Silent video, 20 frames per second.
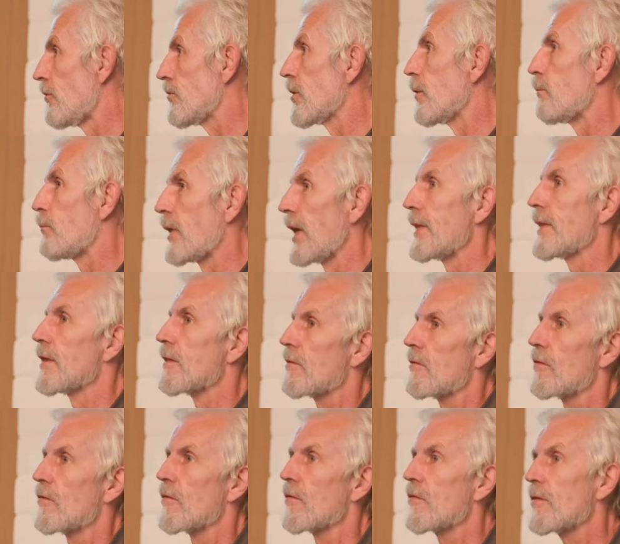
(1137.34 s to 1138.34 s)
of the planet,
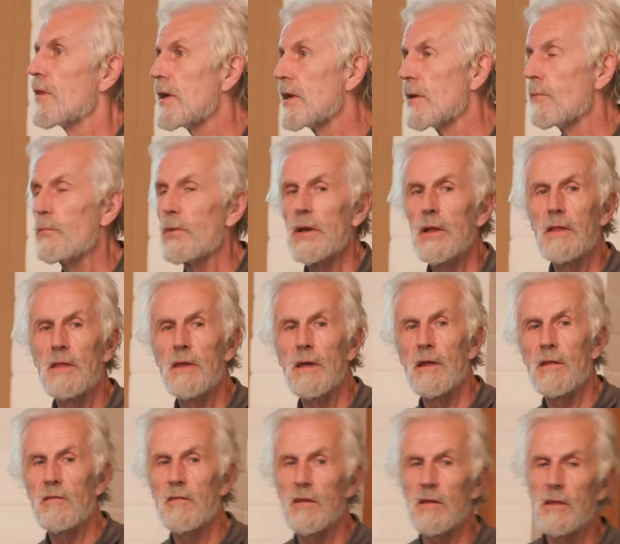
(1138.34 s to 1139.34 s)
sustainability,
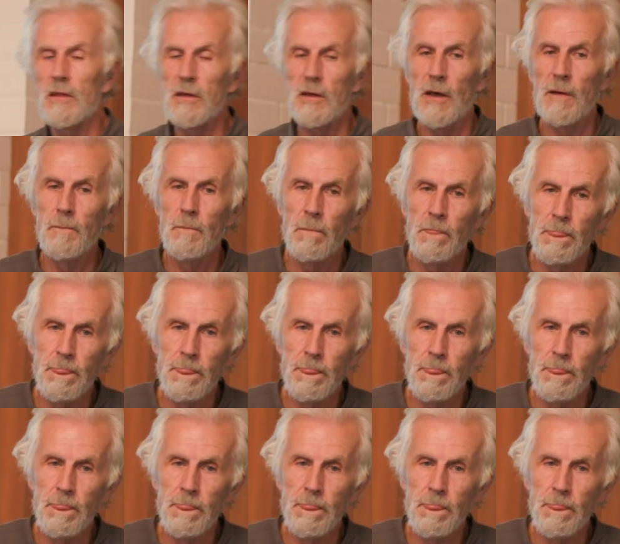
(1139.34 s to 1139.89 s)
etc.